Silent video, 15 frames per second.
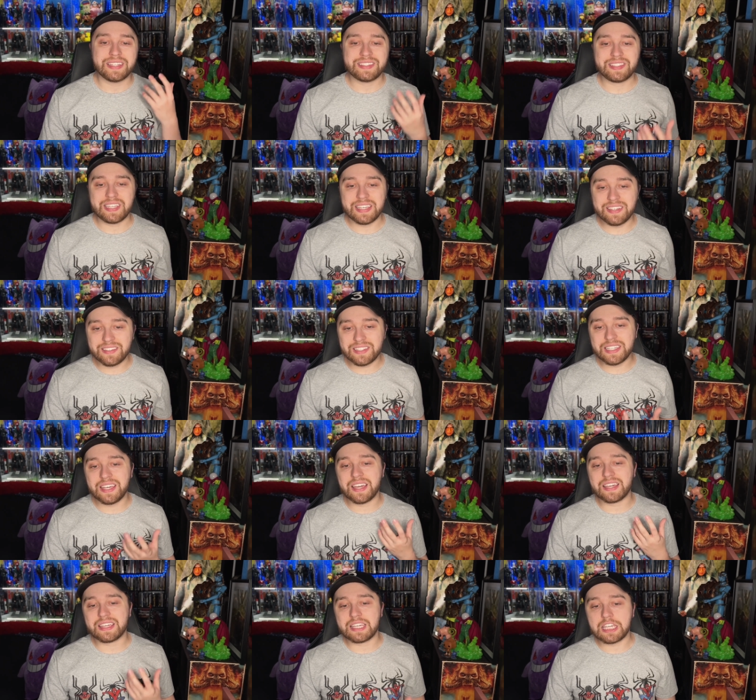
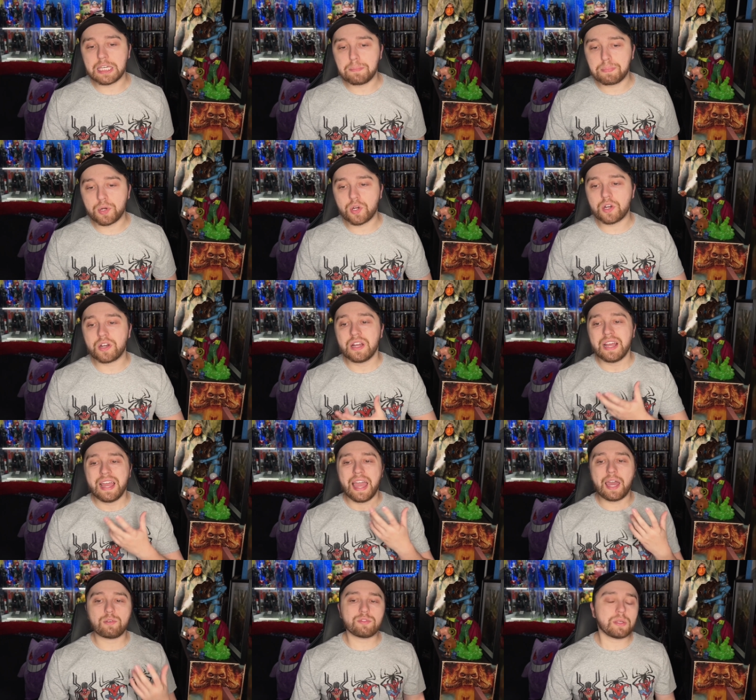Tilly Keeper,
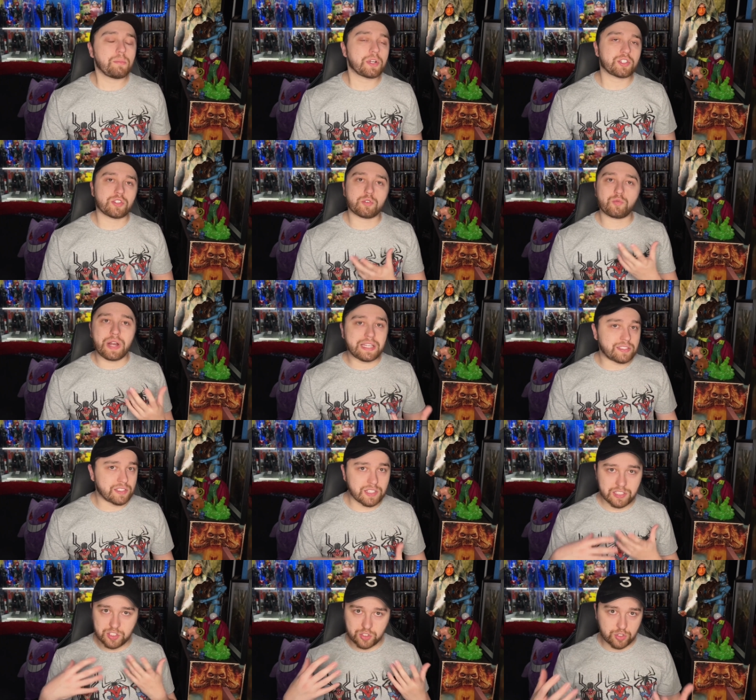and really much the rest of
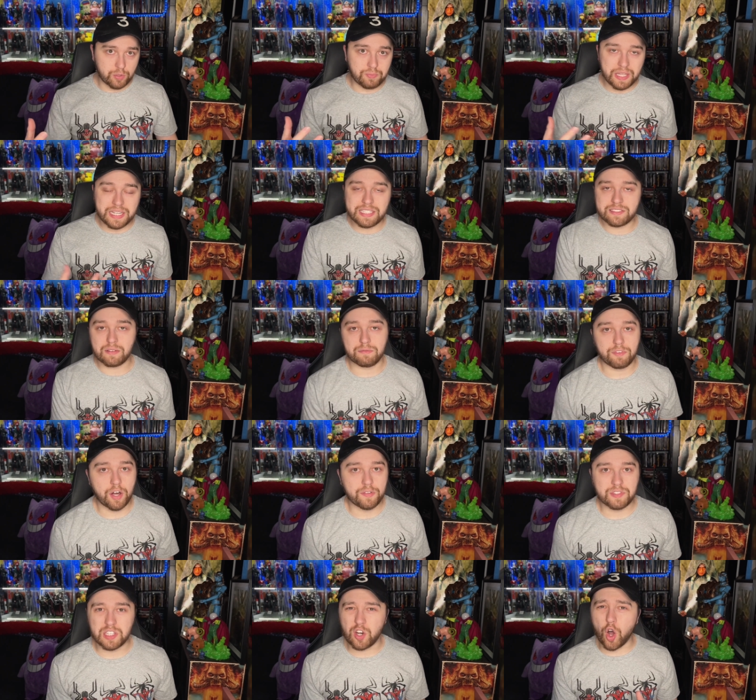this group that he's
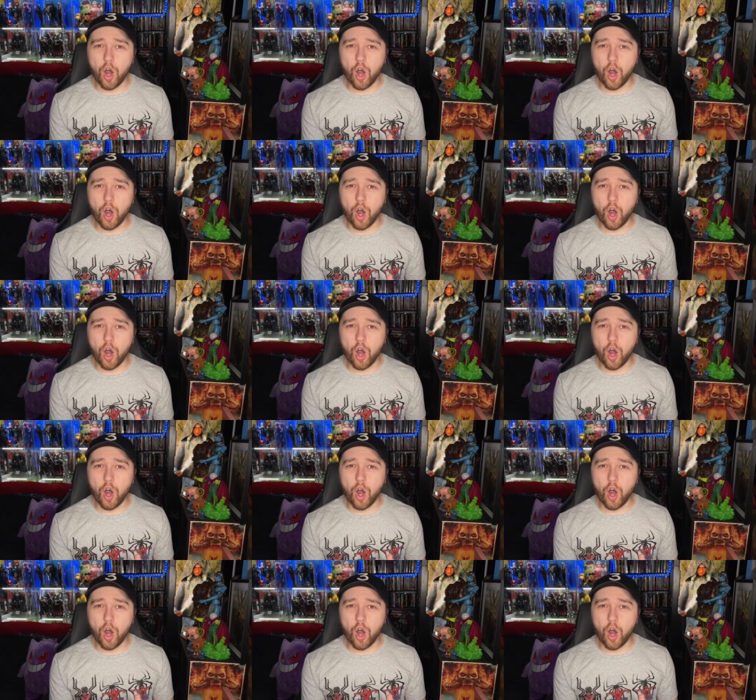involved in.